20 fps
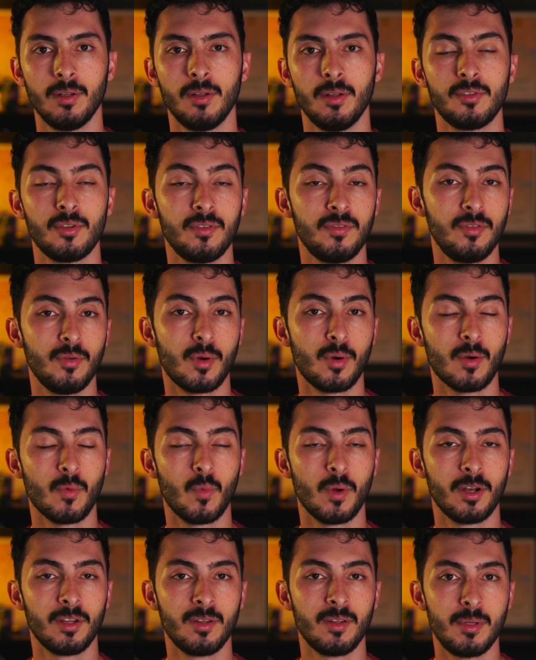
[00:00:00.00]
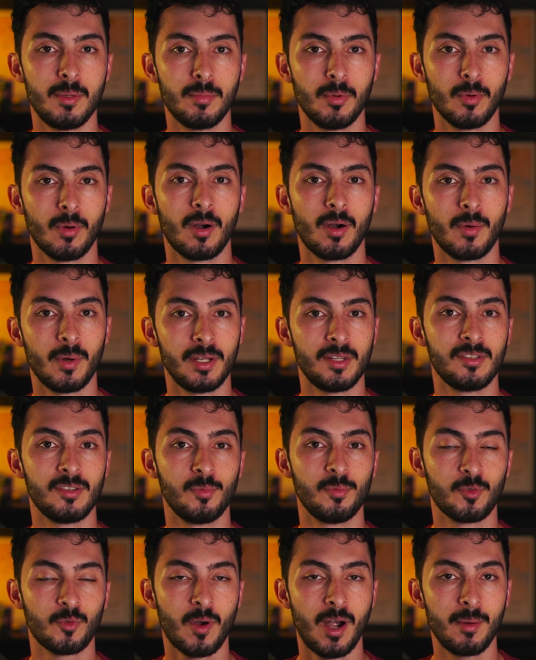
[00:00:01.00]
So if you are one of the people already
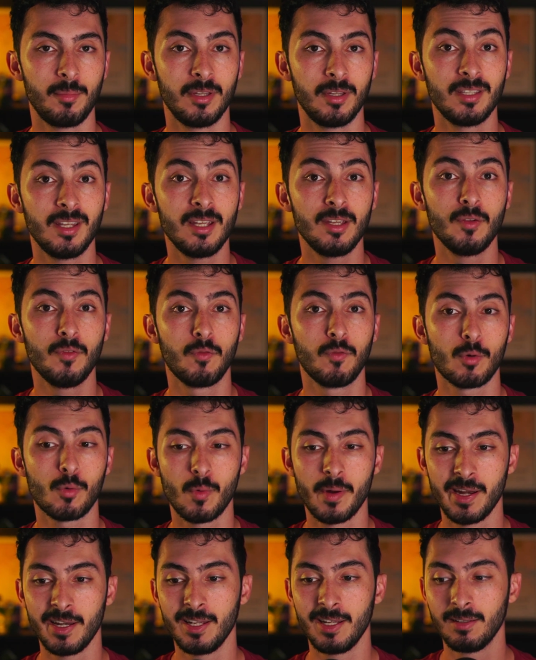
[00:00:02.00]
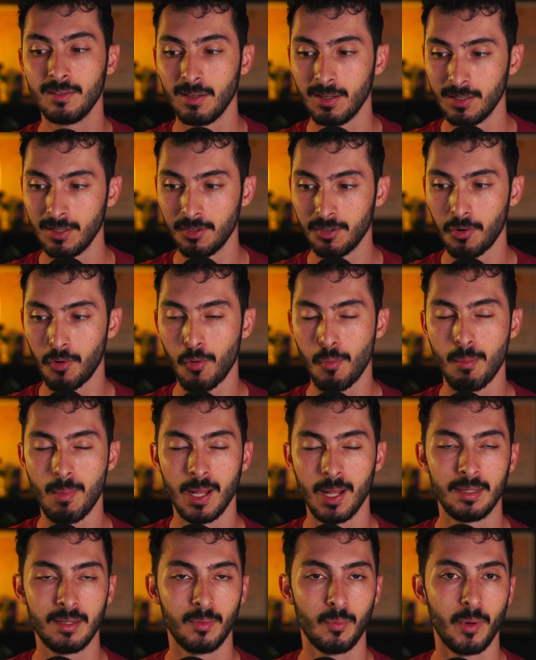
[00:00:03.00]
subscribed, thank you for waiting this whole
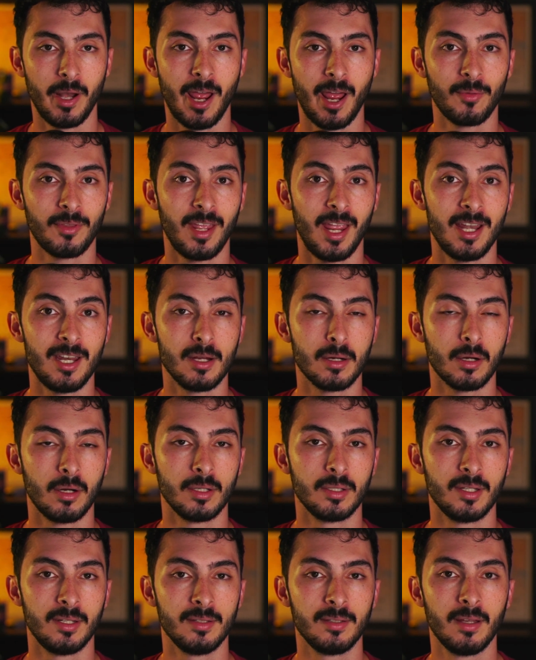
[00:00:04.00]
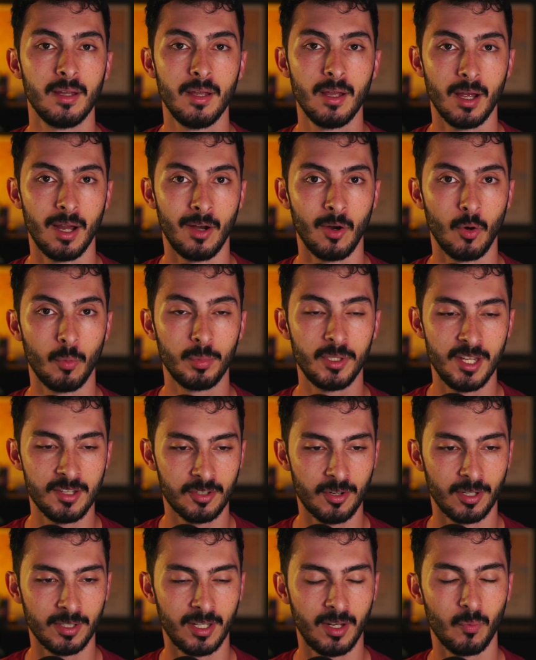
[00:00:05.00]
month without any content. I hope this
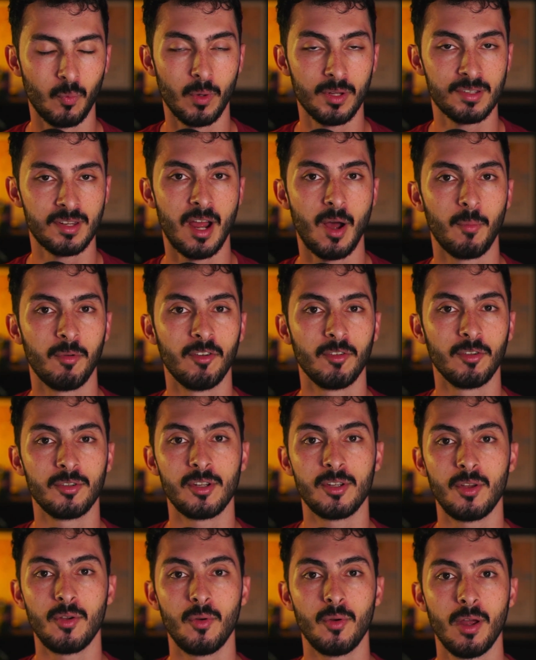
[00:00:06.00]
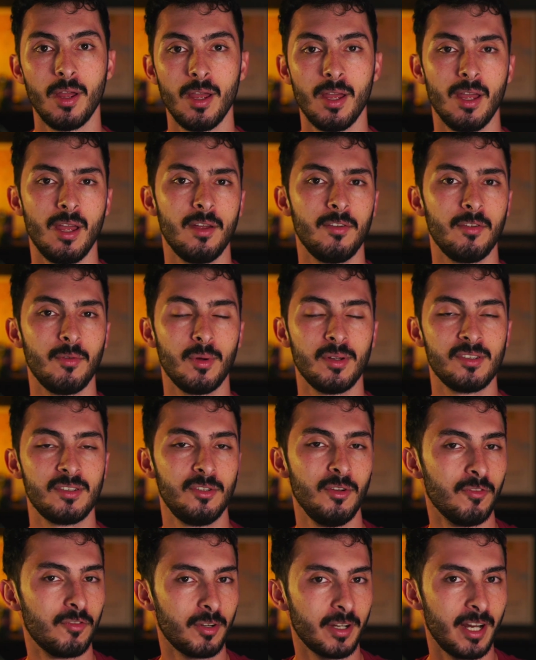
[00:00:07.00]
content was helpful to you. If it was,
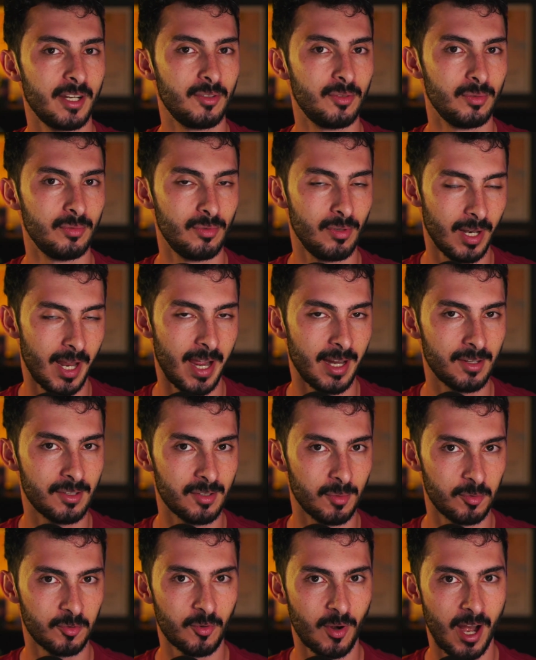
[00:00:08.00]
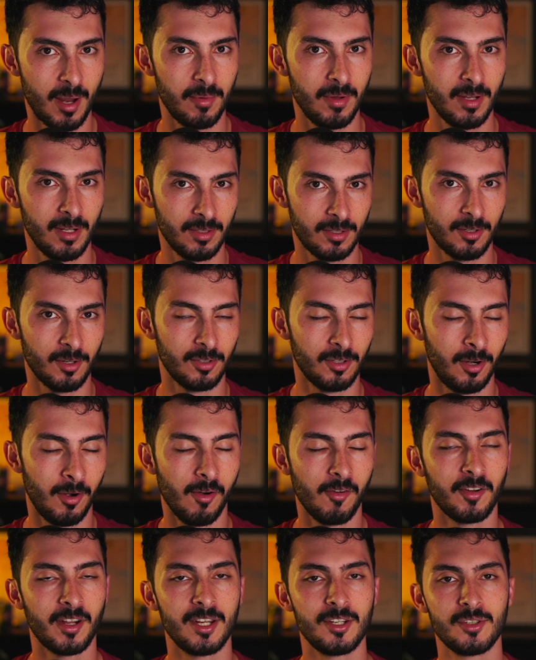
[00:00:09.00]
don't forget to like, subscribe, turn on the
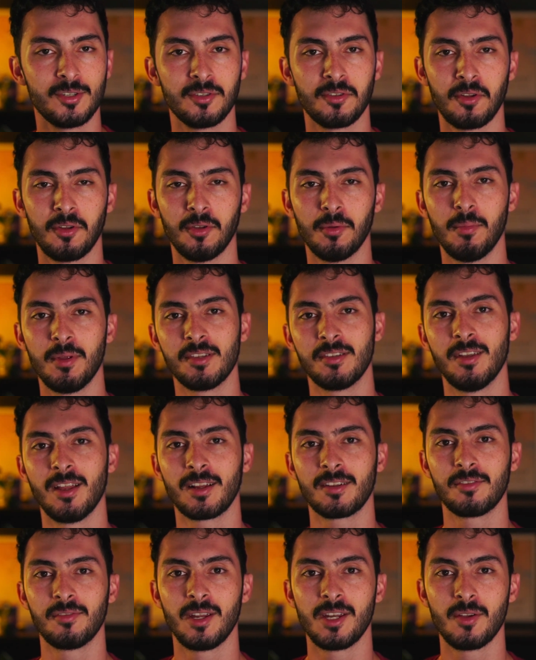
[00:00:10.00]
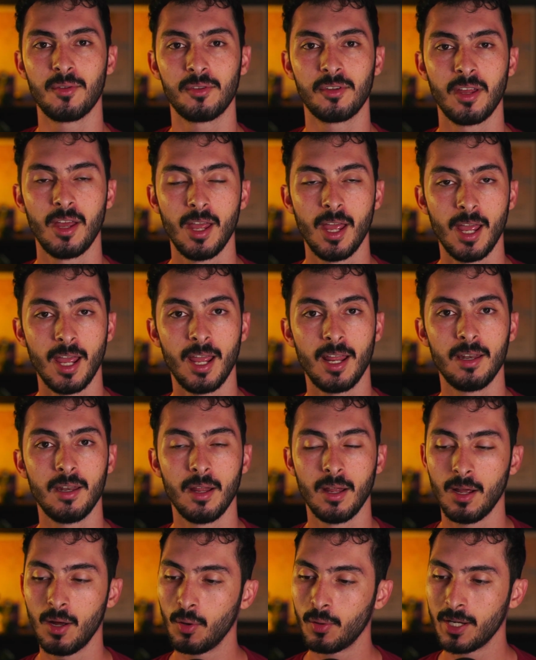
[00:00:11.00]
notifications so you don't miss the next videos, and
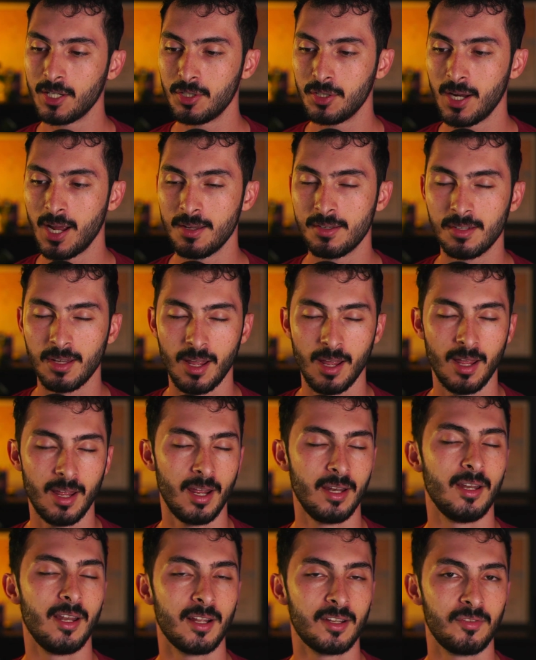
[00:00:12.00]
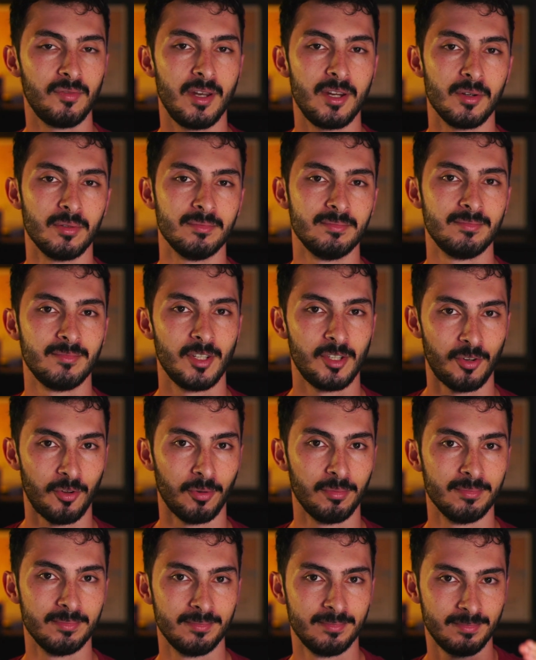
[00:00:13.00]
I'll catch you guys in the next video.
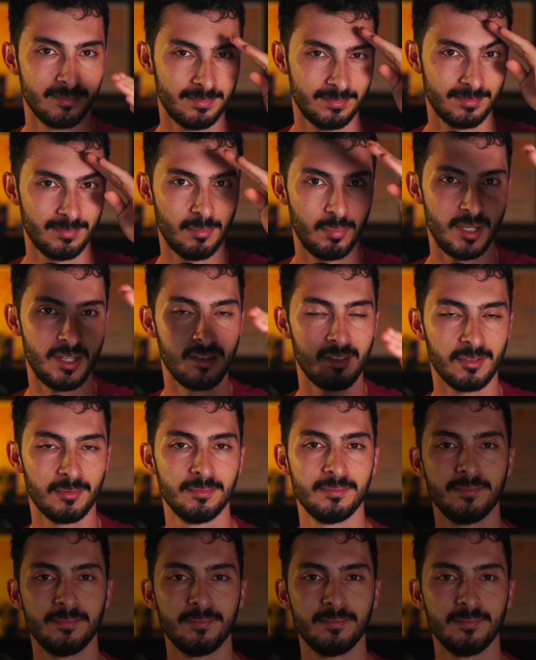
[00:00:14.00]
So peace.